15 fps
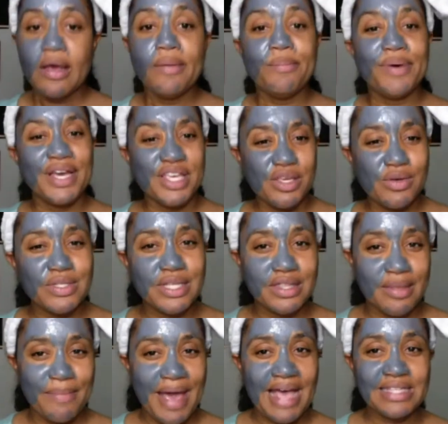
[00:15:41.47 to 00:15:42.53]
but using the
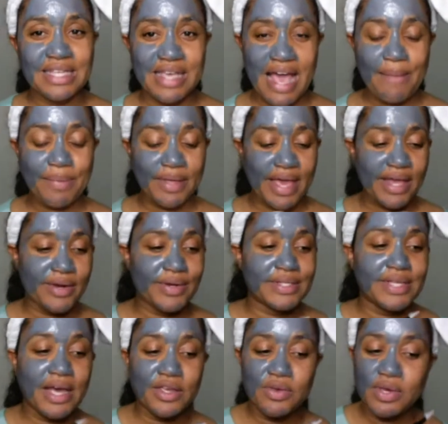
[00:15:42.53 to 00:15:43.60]
masking applicator is
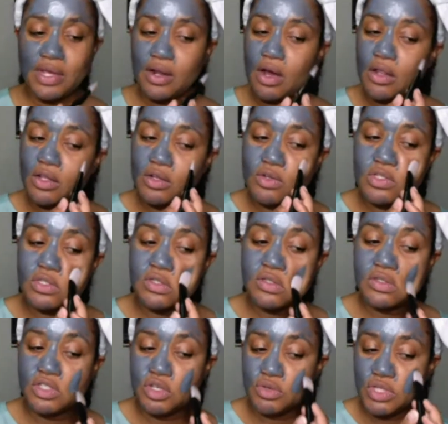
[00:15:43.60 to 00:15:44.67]
how you get all of those
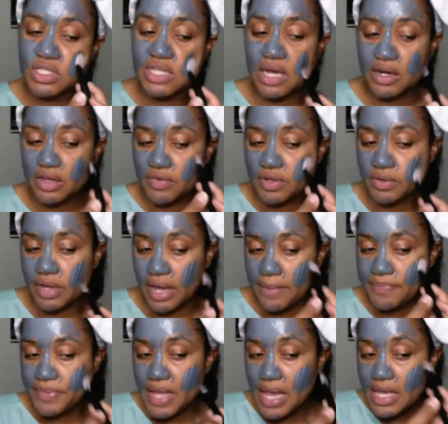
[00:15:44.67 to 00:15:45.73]
uses out of it. Okay,
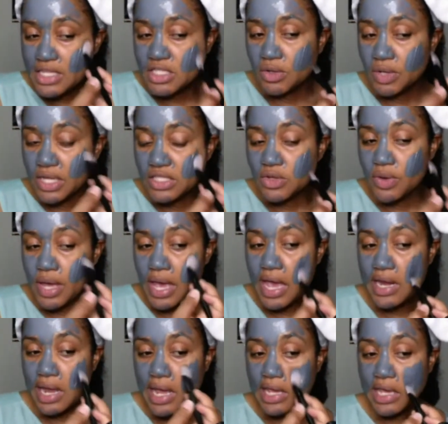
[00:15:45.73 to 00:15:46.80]
so let's go
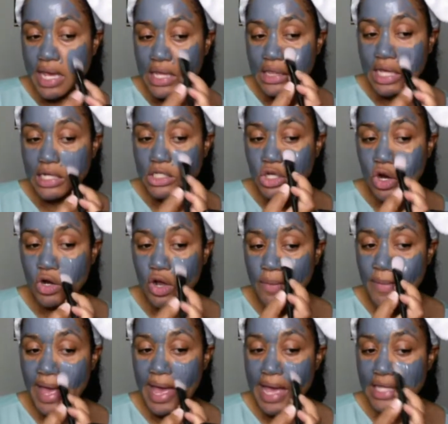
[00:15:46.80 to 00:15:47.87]
ahead and get that charcoal
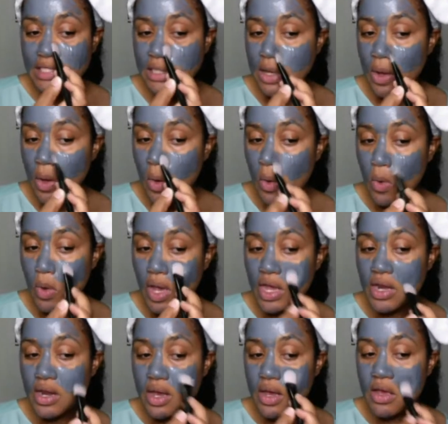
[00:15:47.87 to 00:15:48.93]
mask
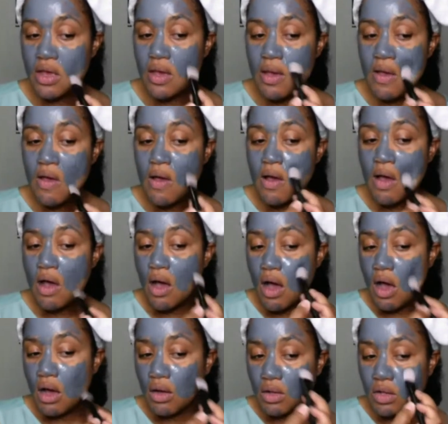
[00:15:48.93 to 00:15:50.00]
on
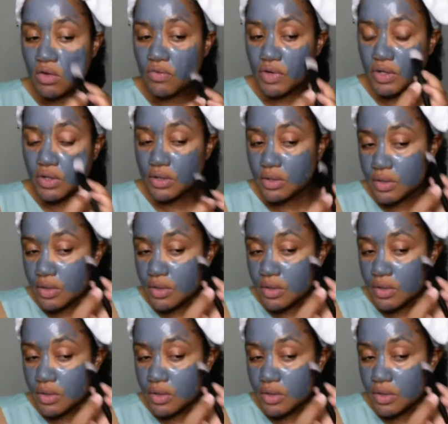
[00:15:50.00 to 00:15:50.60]
all over.